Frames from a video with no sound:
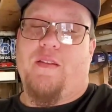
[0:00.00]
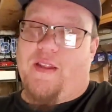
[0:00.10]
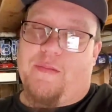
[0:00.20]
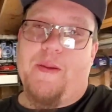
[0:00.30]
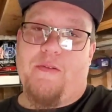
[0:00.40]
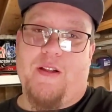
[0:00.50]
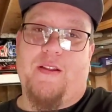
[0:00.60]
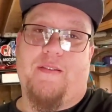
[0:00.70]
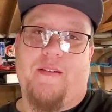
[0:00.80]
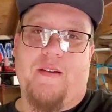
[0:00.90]
Let's be
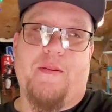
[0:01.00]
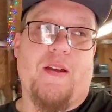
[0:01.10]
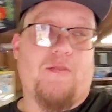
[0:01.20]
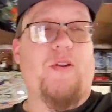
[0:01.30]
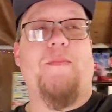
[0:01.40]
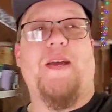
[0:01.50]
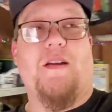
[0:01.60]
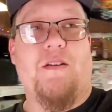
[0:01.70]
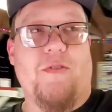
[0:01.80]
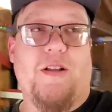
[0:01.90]
realistic because when you
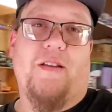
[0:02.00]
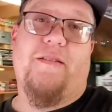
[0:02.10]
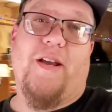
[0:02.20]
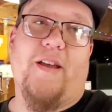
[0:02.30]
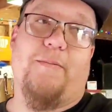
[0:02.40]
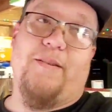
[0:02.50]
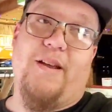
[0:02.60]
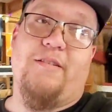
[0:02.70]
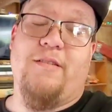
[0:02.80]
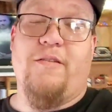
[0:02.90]
make unrealistic
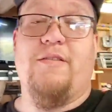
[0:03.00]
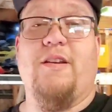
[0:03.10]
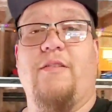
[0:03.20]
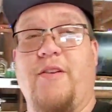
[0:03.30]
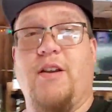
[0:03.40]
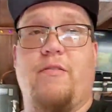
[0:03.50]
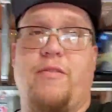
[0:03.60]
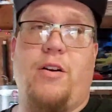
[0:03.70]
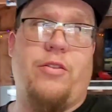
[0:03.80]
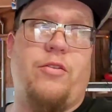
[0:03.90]
expectations of yourself, you never
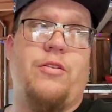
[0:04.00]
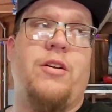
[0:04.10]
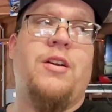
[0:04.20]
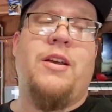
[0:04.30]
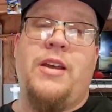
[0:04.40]
follow through.